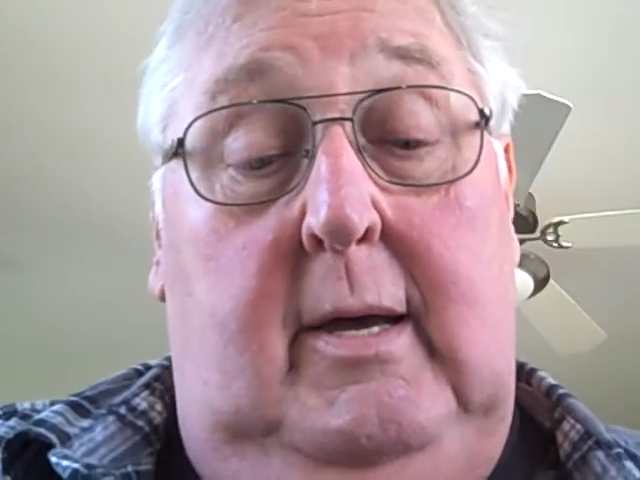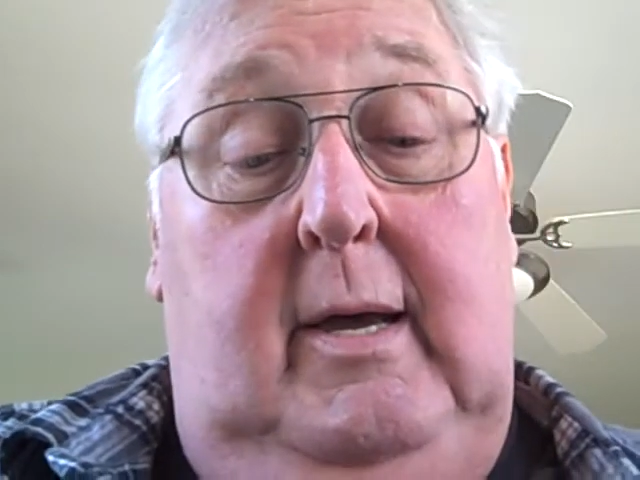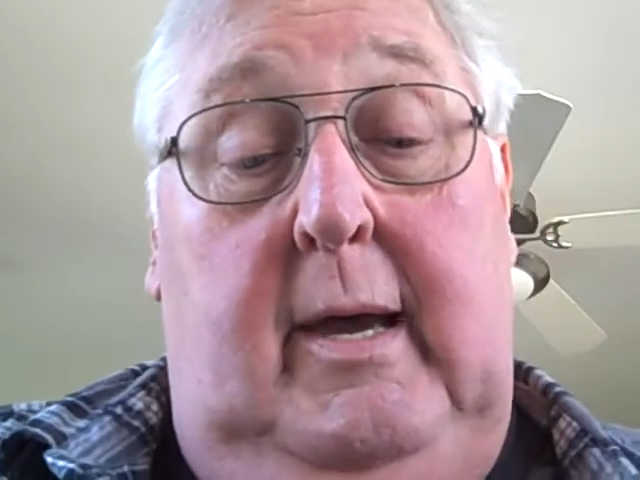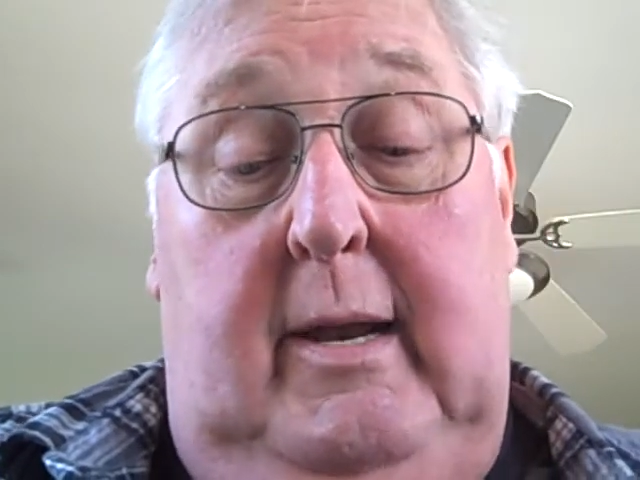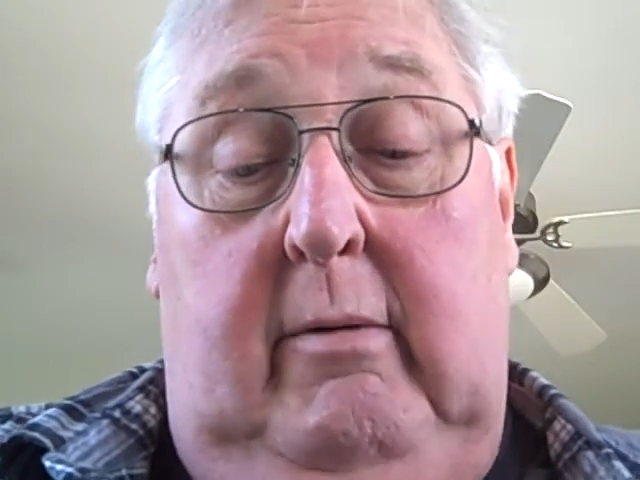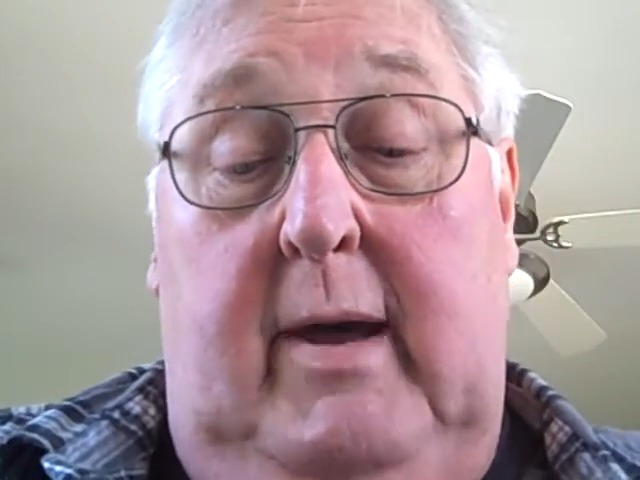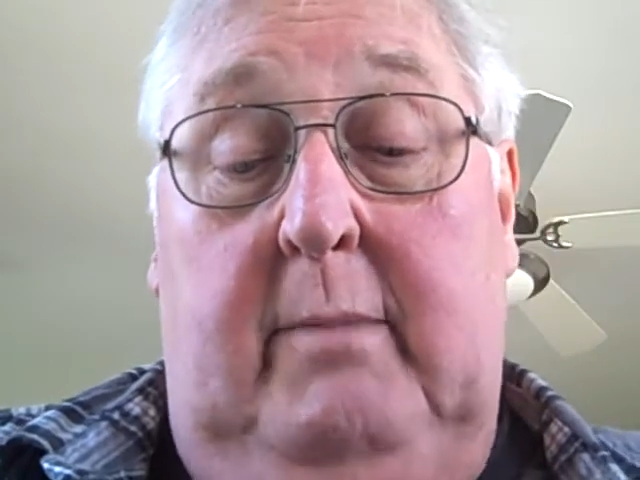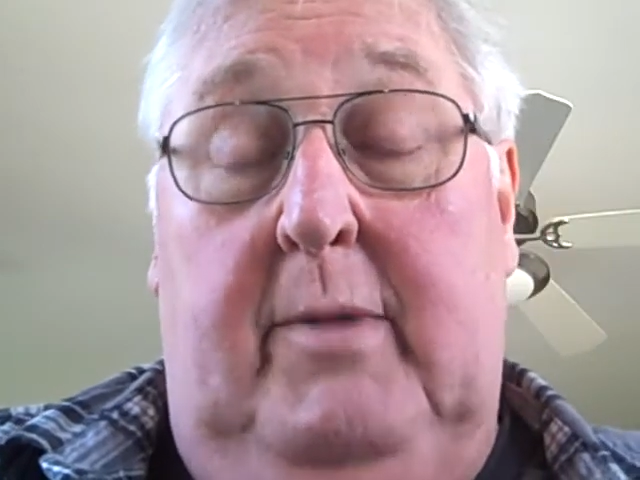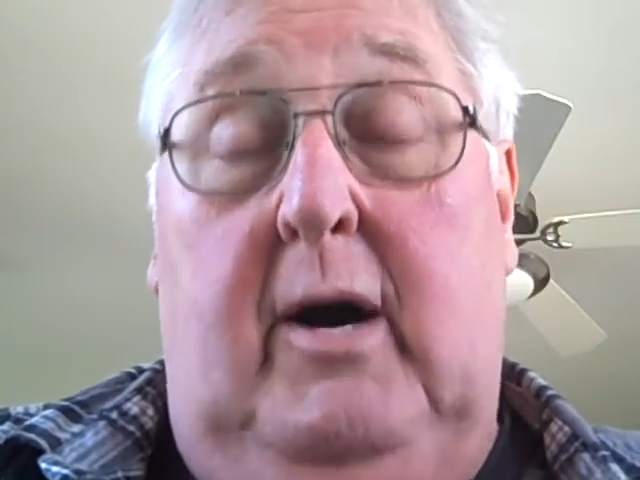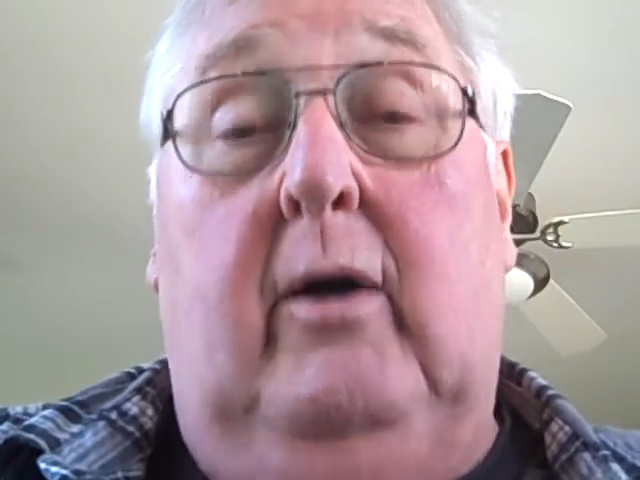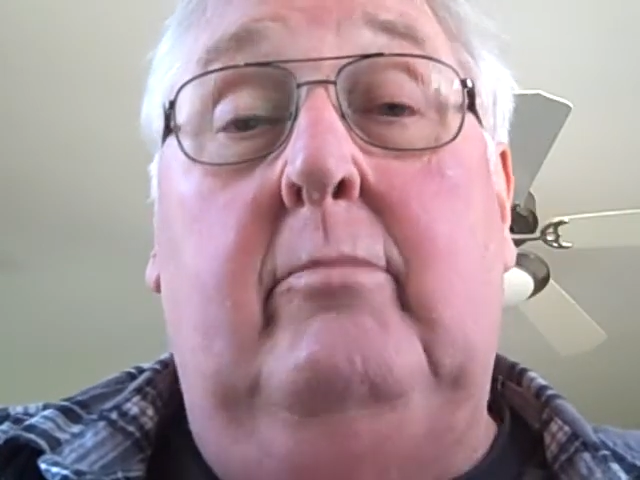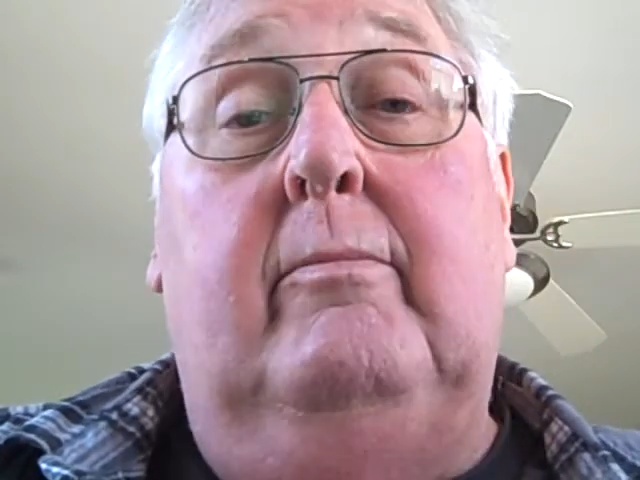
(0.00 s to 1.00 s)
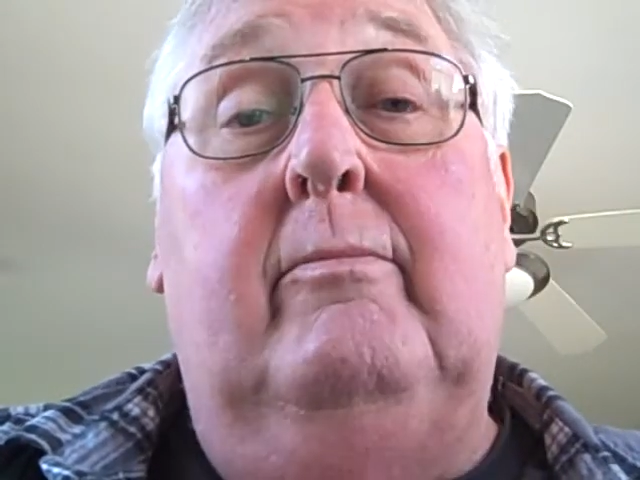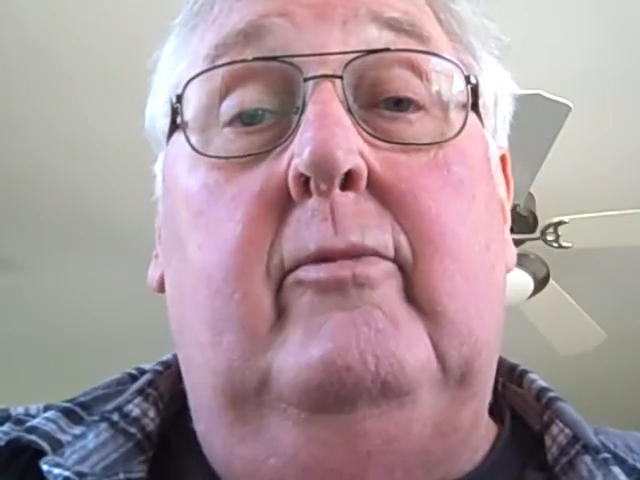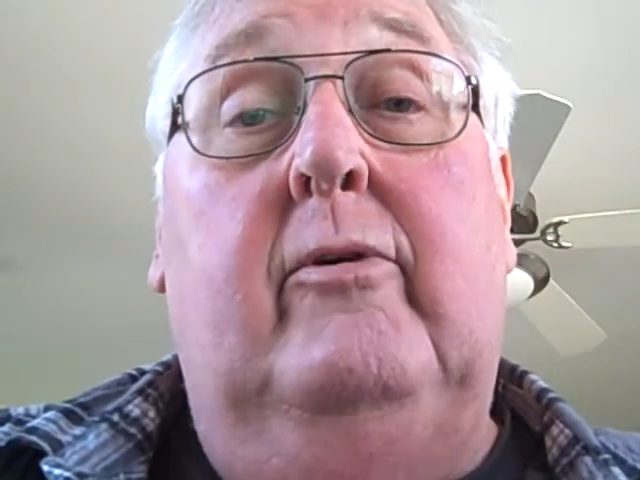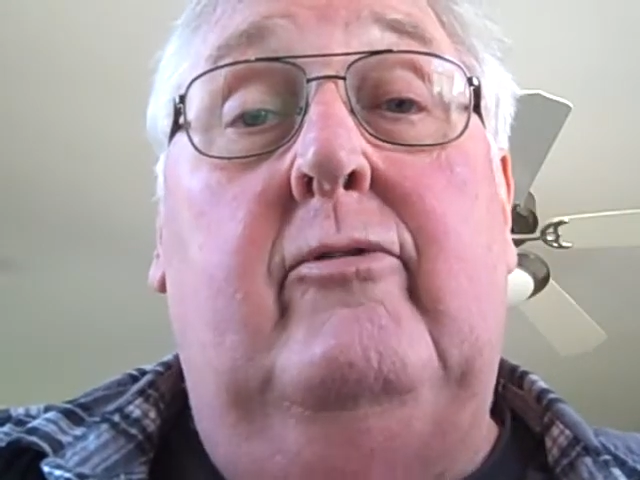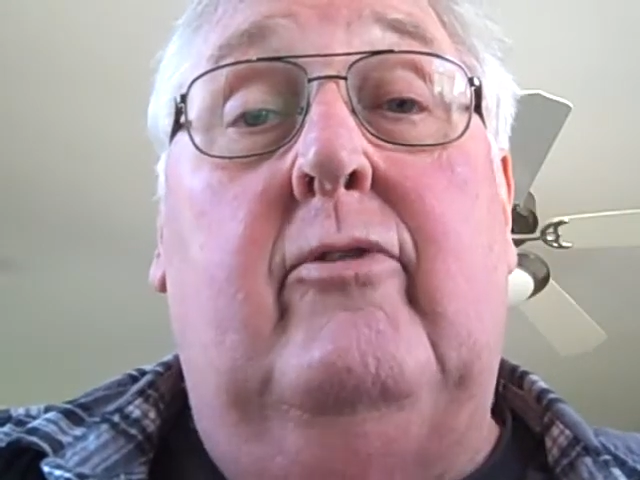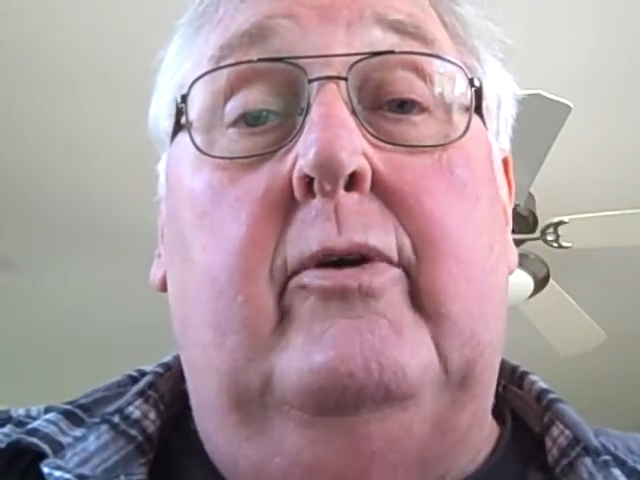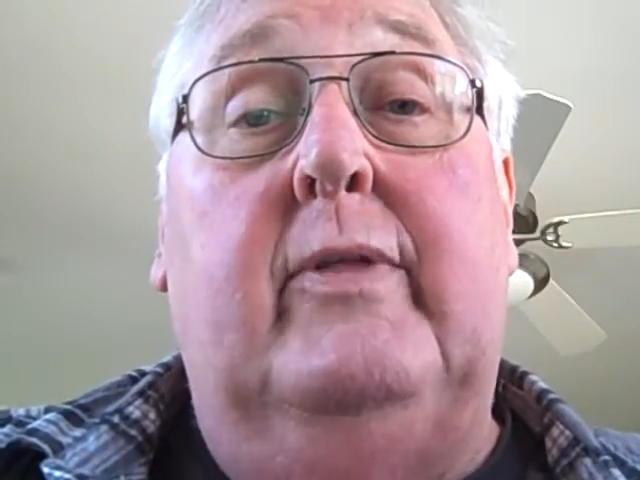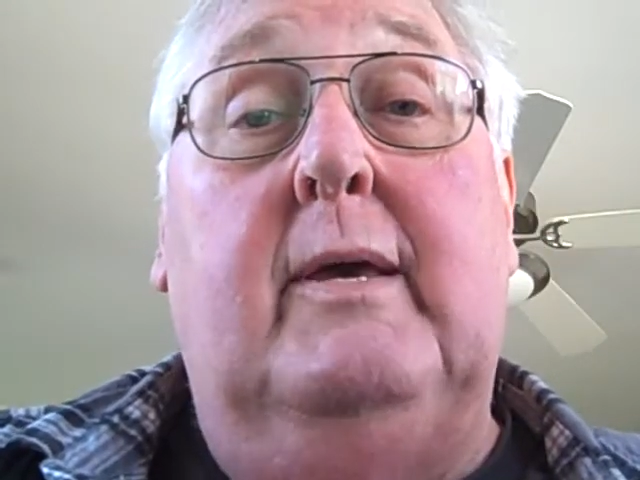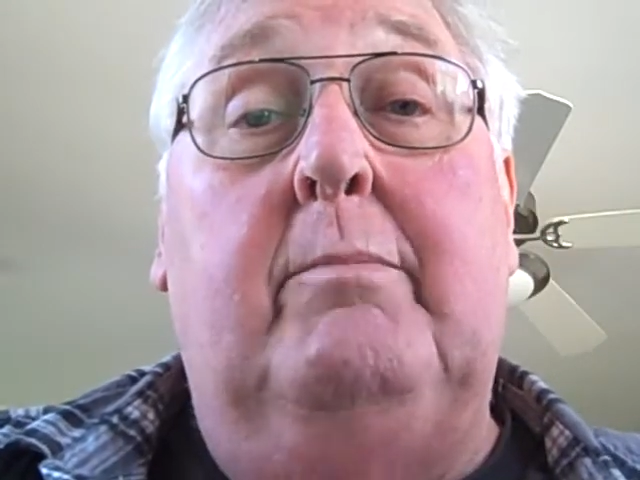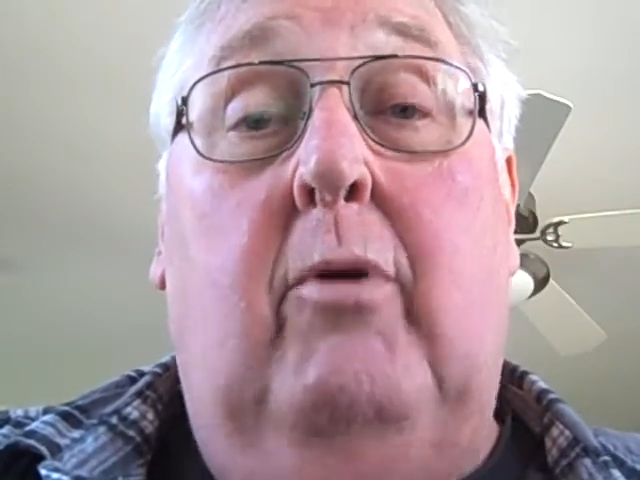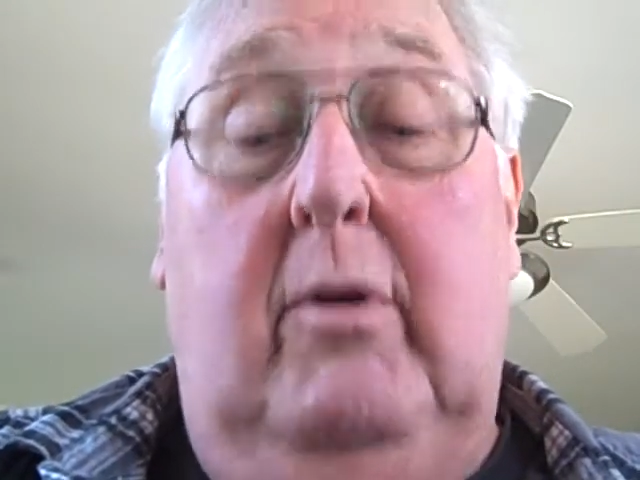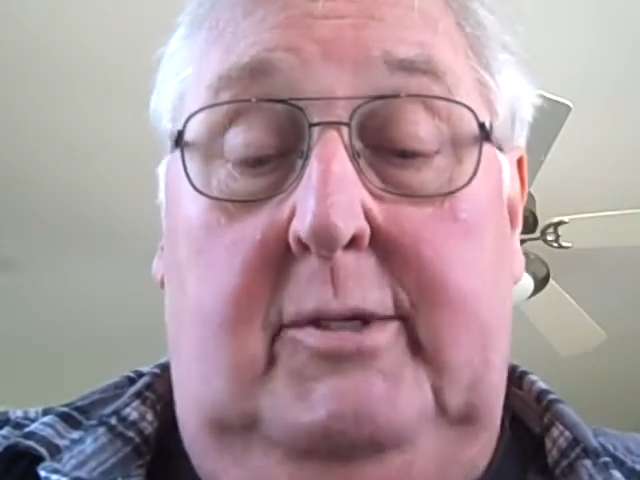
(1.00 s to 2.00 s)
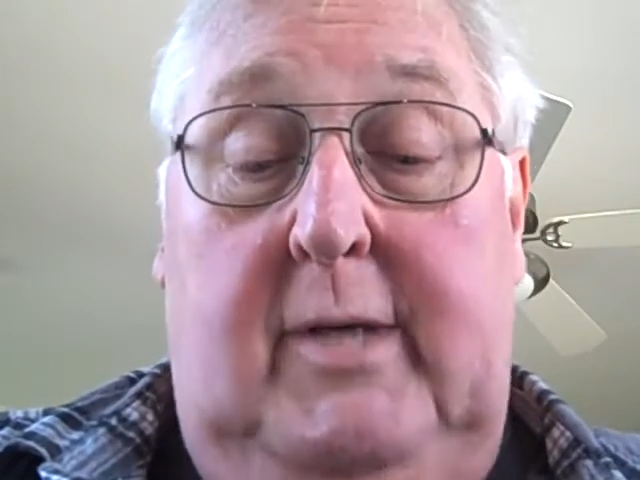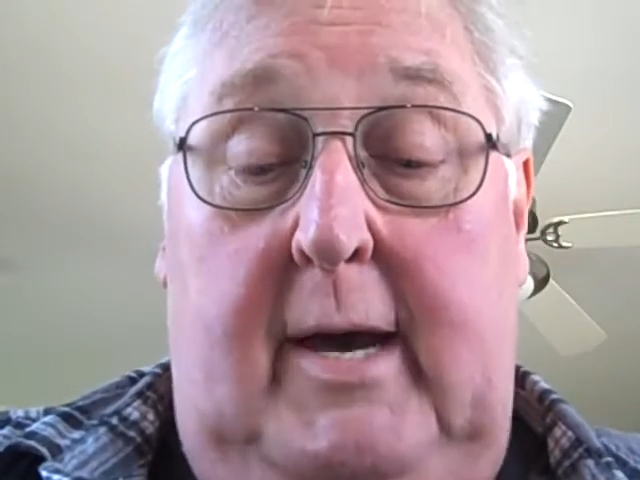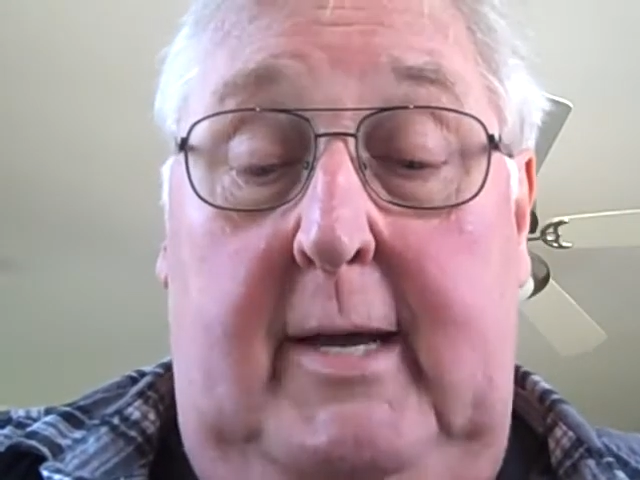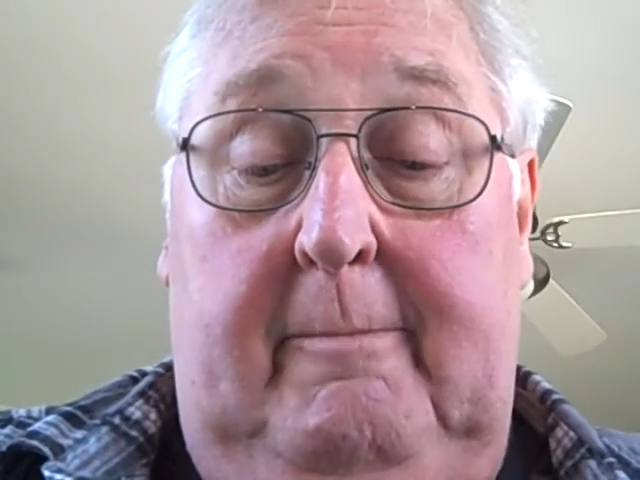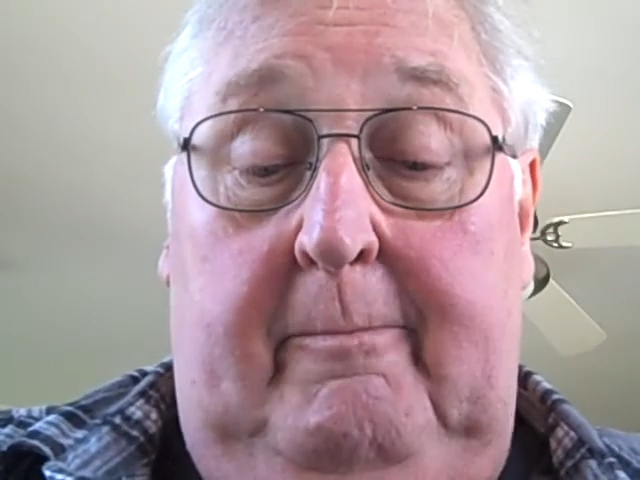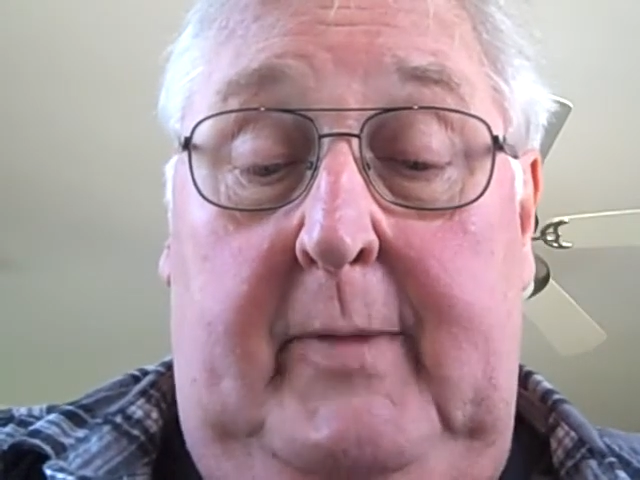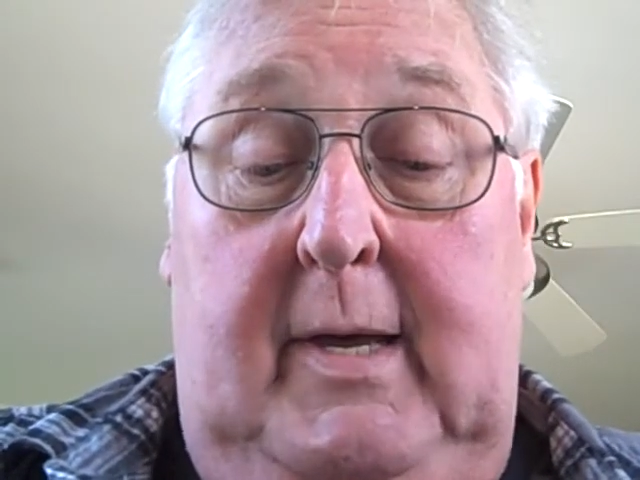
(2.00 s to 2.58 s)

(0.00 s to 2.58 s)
and a red bulb for the port side,